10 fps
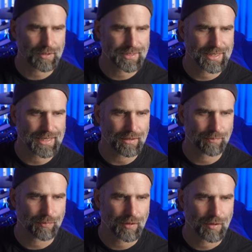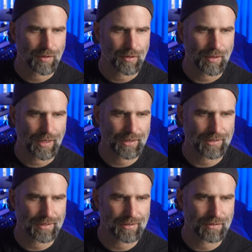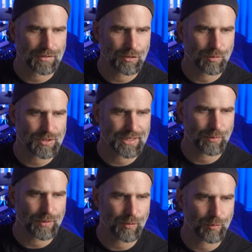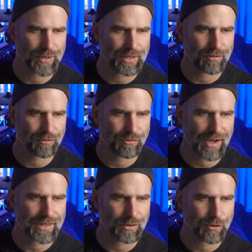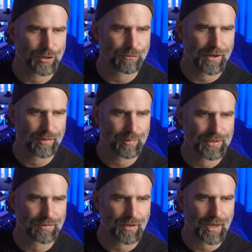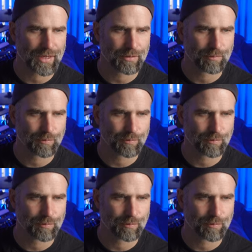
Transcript: C, and you will see we would be fine. Thirty-five P S I,